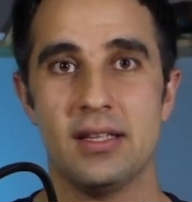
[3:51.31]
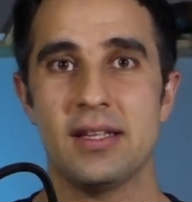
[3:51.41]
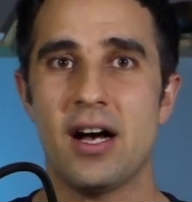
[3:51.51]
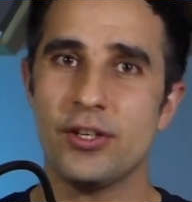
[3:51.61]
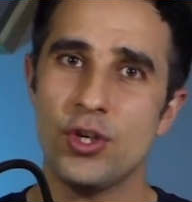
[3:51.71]

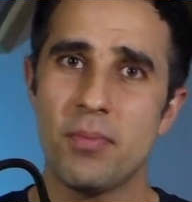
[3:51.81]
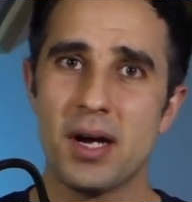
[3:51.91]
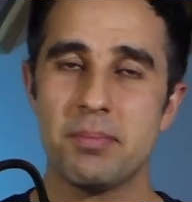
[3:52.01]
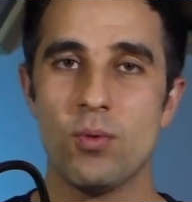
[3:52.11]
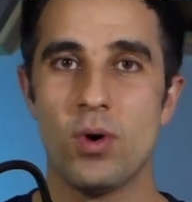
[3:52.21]
Now, you
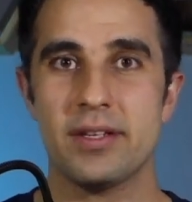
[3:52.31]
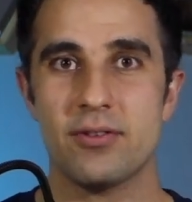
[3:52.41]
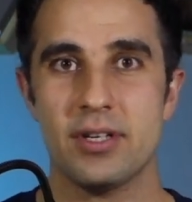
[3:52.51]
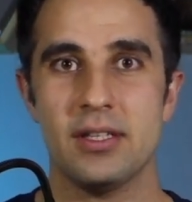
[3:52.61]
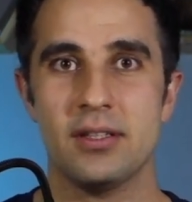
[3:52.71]
might be
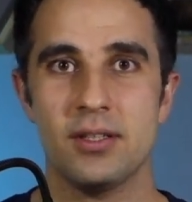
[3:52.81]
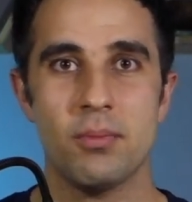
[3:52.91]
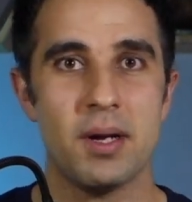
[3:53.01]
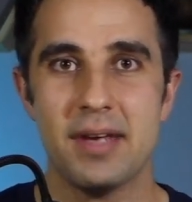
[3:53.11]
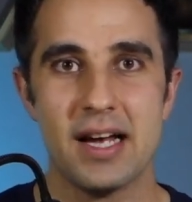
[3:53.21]
wondering, you
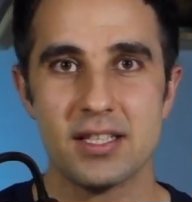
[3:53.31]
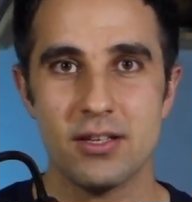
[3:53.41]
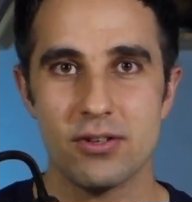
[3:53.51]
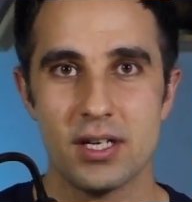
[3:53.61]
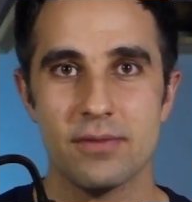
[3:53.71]
might be asking
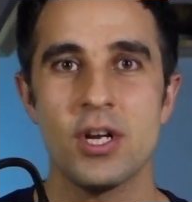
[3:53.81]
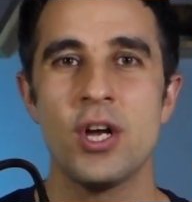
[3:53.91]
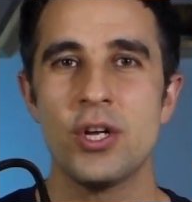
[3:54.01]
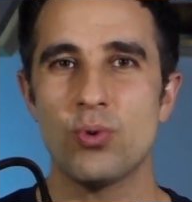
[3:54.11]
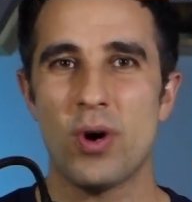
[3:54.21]
yourselves,
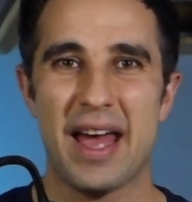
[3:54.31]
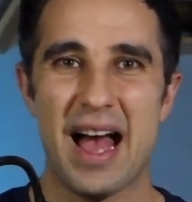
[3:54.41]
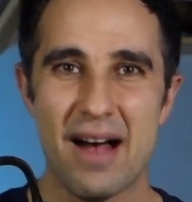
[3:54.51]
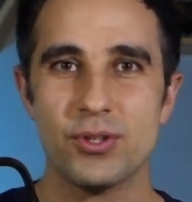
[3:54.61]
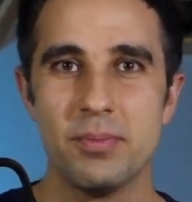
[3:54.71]
do I
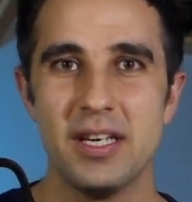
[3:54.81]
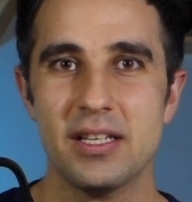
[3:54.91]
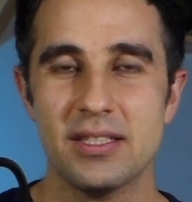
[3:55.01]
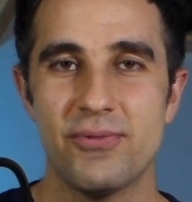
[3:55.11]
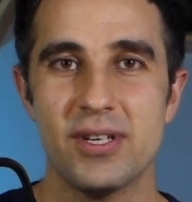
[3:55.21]
have to be in a
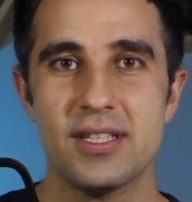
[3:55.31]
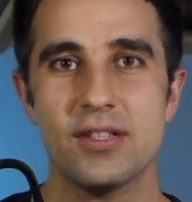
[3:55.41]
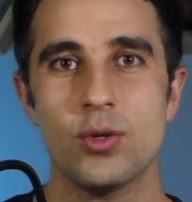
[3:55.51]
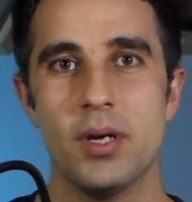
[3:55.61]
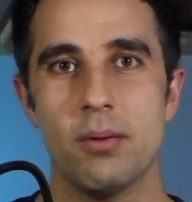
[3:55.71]
deficit
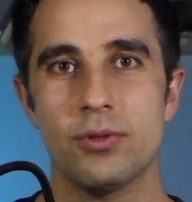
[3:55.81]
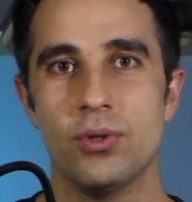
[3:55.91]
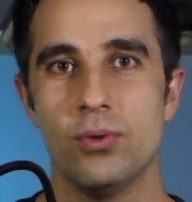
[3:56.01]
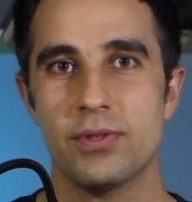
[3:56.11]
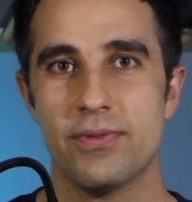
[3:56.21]
to be able to
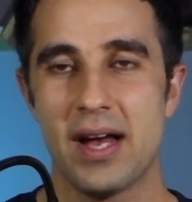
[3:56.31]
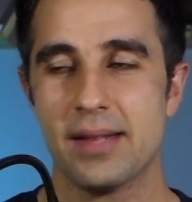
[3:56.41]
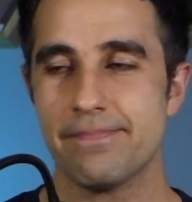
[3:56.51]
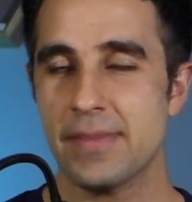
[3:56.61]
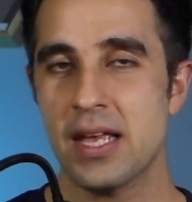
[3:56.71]
lose fat?
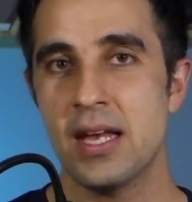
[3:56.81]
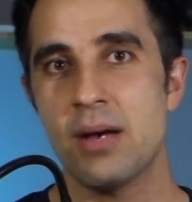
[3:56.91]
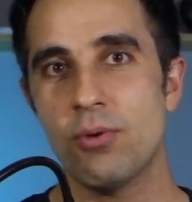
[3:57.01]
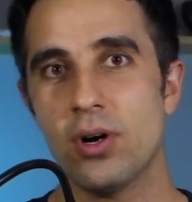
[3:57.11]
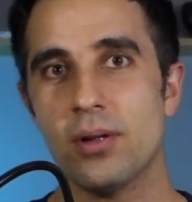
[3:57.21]

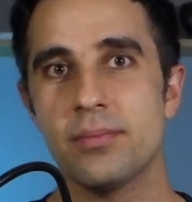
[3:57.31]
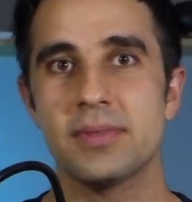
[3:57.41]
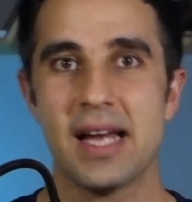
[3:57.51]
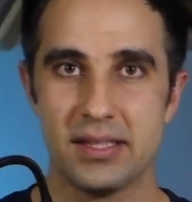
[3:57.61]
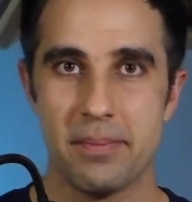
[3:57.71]
Well,
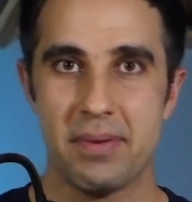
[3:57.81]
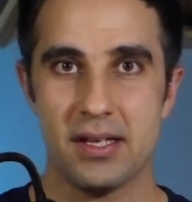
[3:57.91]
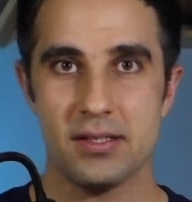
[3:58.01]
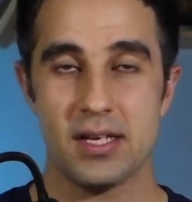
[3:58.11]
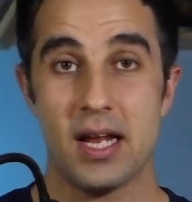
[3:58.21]
that
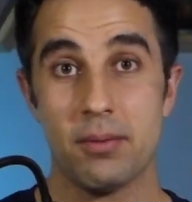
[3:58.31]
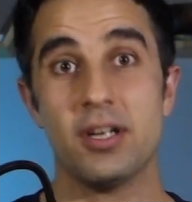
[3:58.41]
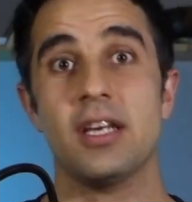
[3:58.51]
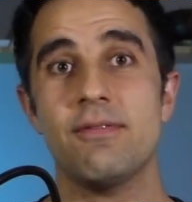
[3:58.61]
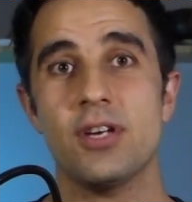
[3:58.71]
depends. And I'm going
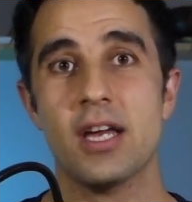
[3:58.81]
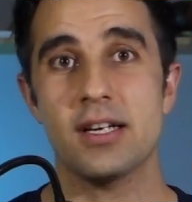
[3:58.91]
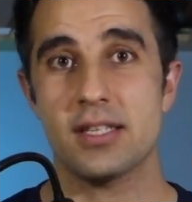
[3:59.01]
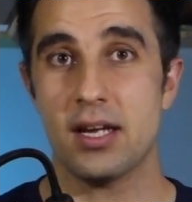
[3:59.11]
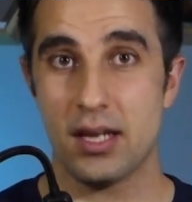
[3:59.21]
to give you
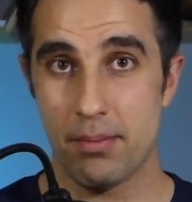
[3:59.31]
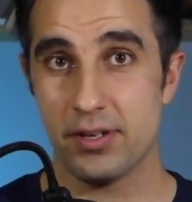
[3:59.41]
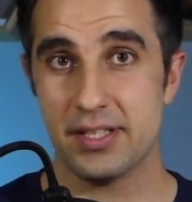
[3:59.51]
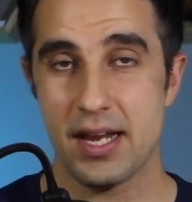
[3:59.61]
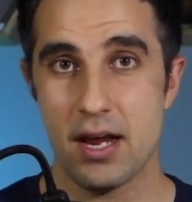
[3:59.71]
guys a couple of
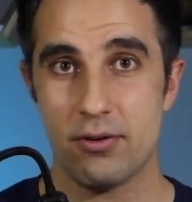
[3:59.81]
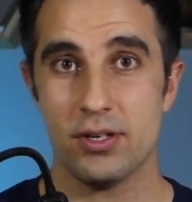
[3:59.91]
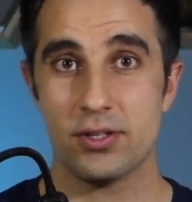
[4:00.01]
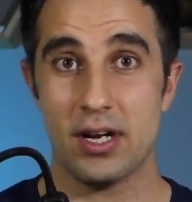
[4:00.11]
scenarios so that